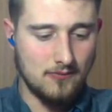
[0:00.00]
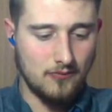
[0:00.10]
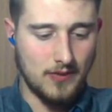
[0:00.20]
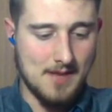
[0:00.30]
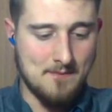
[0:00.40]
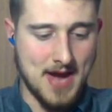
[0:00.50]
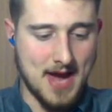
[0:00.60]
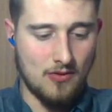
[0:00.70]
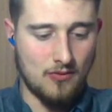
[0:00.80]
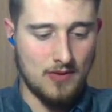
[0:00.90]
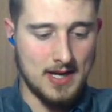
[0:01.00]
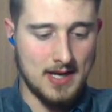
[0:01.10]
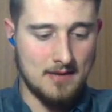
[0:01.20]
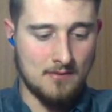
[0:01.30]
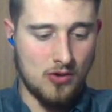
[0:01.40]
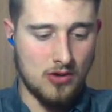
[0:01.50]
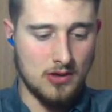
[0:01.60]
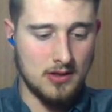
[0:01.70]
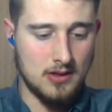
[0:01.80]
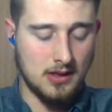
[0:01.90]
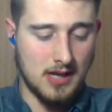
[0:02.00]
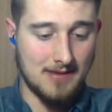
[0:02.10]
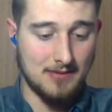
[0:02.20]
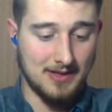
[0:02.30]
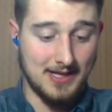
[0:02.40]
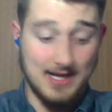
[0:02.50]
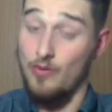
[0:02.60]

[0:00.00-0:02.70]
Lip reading: We got Battle Ram, Mortar, Goblin Gang.